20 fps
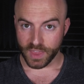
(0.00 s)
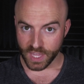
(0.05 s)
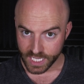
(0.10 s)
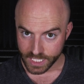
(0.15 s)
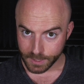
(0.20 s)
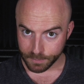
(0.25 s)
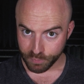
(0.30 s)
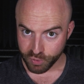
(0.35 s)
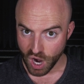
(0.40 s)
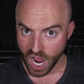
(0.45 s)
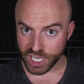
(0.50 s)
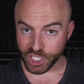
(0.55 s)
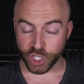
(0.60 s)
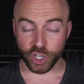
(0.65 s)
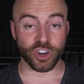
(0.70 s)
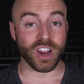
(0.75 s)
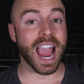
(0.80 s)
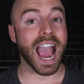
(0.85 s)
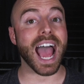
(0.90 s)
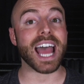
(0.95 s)
This
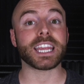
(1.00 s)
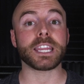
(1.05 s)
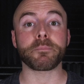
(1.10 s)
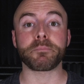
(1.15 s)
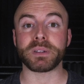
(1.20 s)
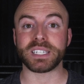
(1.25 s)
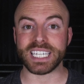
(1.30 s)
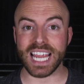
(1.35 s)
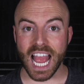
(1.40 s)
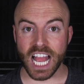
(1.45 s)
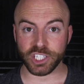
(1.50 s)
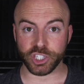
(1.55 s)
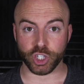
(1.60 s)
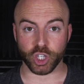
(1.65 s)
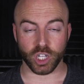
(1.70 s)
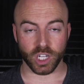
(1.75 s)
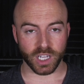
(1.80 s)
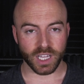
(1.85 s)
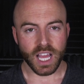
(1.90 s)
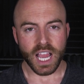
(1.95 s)
pressure had the
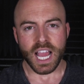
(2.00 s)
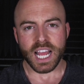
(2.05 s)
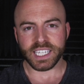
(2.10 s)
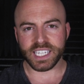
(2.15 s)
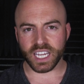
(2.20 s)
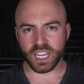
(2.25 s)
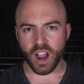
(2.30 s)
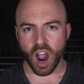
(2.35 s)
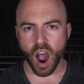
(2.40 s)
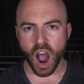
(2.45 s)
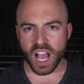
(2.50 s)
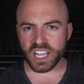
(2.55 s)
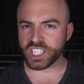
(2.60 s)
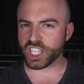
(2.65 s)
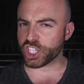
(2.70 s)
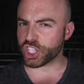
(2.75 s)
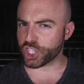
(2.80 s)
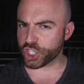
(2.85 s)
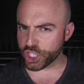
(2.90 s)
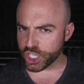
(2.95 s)
potential to cause
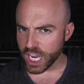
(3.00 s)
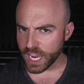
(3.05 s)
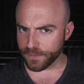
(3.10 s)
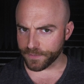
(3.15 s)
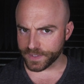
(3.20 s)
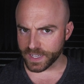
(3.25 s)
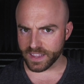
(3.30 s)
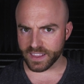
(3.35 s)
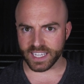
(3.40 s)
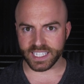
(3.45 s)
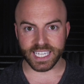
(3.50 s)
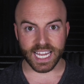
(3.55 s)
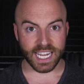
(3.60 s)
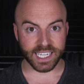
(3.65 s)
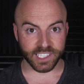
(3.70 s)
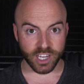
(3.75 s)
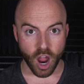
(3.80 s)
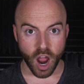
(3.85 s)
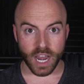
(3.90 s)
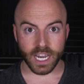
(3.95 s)
a shift in the
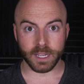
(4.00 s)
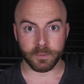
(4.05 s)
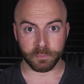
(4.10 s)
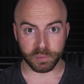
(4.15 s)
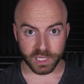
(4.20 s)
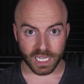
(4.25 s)
tectonic